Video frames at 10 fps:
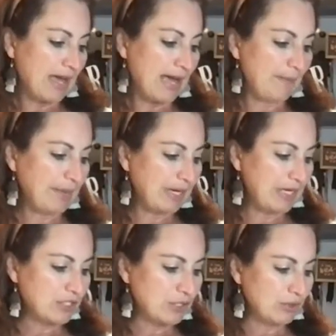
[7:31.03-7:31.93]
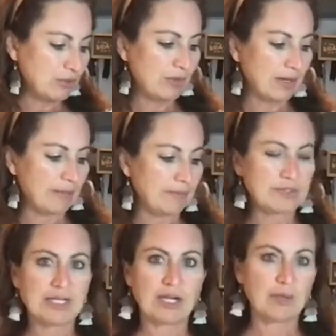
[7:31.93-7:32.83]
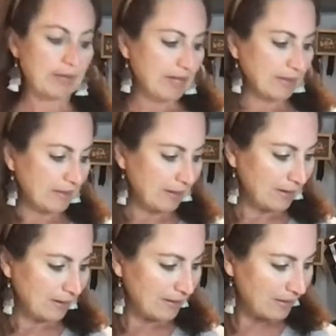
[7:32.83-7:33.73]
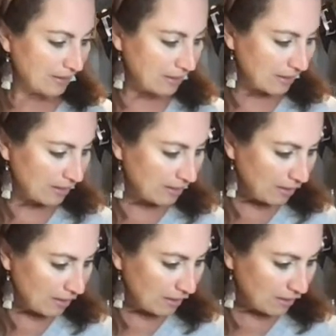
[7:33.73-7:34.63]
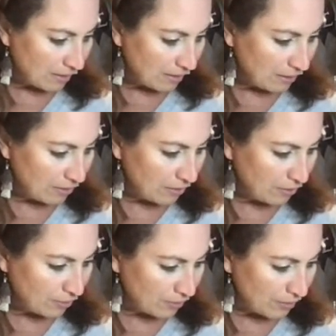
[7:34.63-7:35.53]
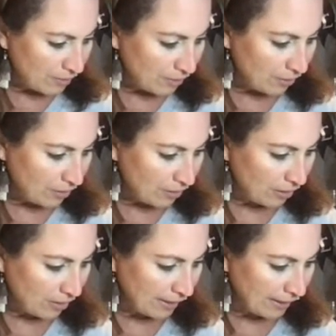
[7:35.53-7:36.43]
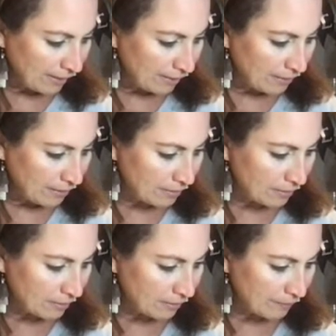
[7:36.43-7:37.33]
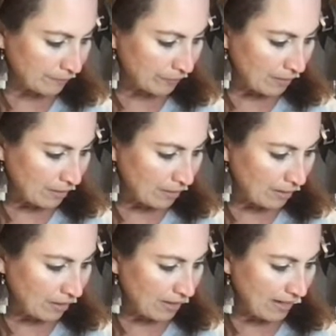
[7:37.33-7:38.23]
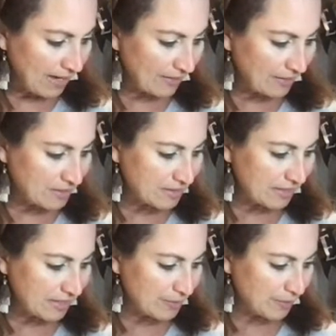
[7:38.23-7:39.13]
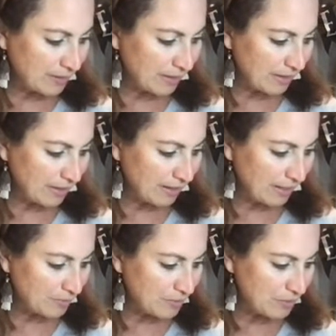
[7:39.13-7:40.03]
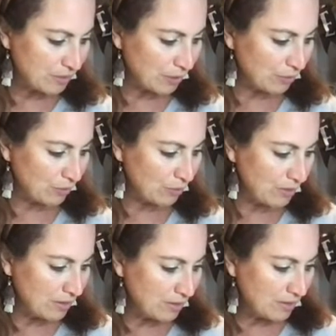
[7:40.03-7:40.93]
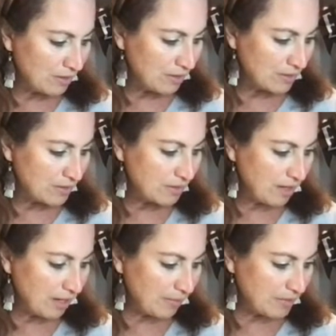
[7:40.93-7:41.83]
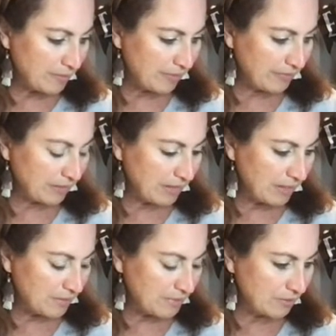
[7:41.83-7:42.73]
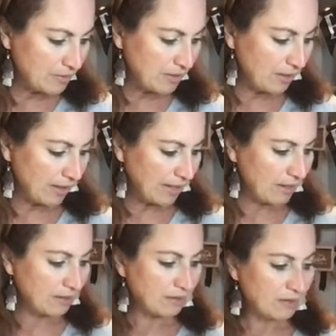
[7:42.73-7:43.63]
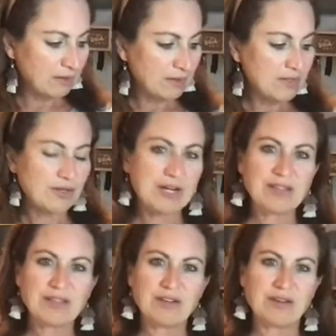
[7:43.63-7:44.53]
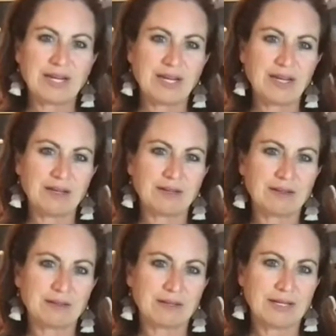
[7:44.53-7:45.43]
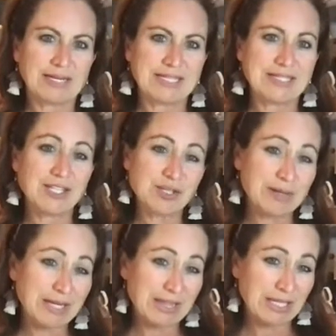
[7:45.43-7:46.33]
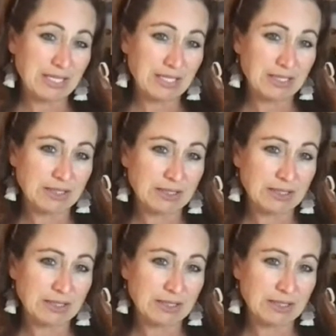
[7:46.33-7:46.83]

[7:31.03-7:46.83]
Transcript: happy to, um, to help you out there. Oh, you're hurting. Heart cath and stents put in. I am so sorry, Miss Beverly. I'm so sorry. Is there anything you need? Can I send you anything?